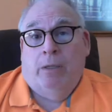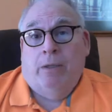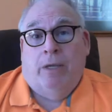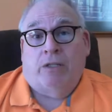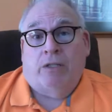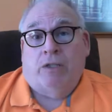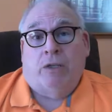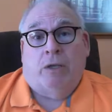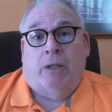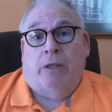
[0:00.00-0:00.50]

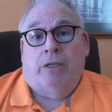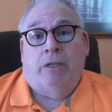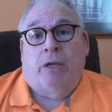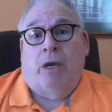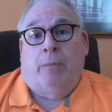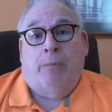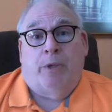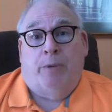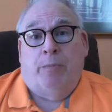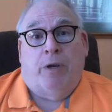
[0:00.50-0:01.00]
That's all the
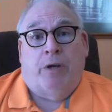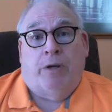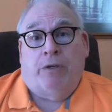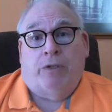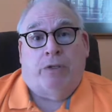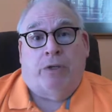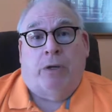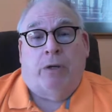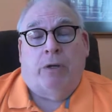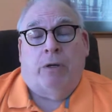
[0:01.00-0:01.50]
gummy
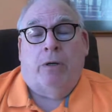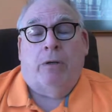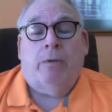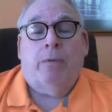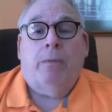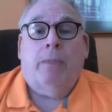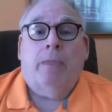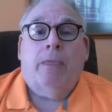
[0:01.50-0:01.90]
bears are.